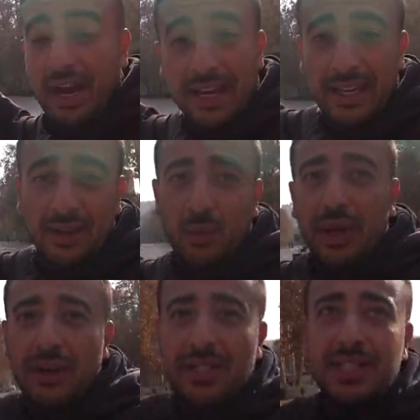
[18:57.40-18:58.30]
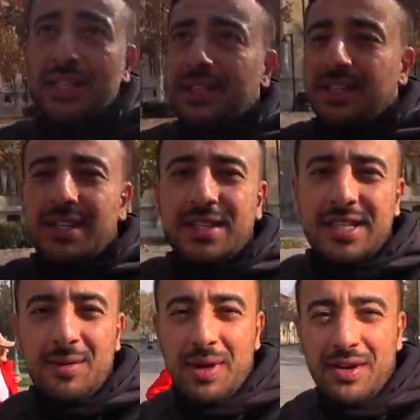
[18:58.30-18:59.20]
Again, we are still in the
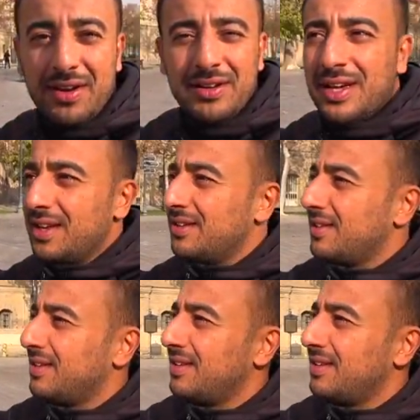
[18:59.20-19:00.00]
same area. Look at it.